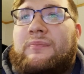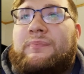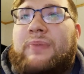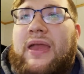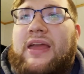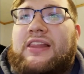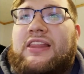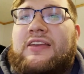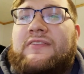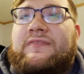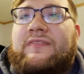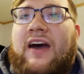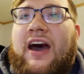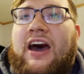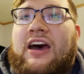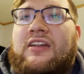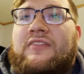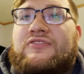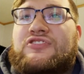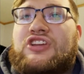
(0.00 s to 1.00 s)
Bayleaf
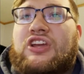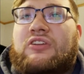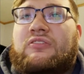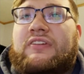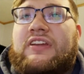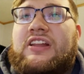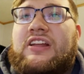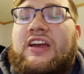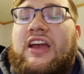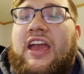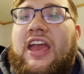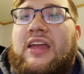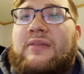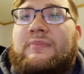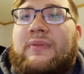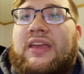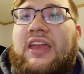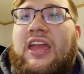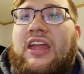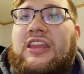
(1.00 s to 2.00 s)
out of Chikurita
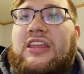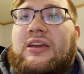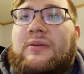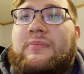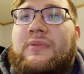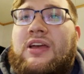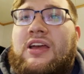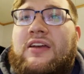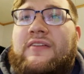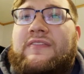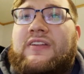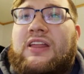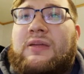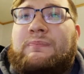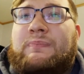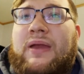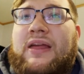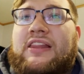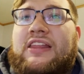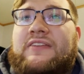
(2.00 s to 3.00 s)
and Meganium. I feel like
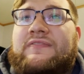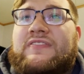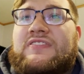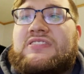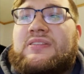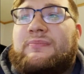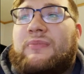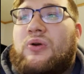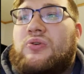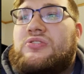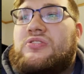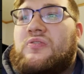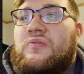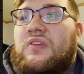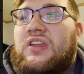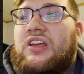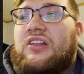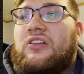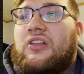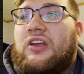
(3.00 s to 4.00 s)
Bayleaf is the most
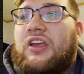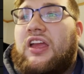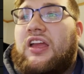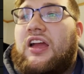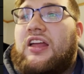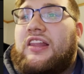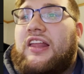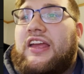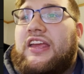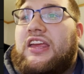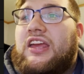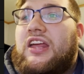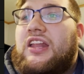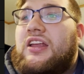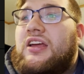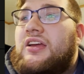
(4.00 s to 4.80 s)
unique looking. I like it.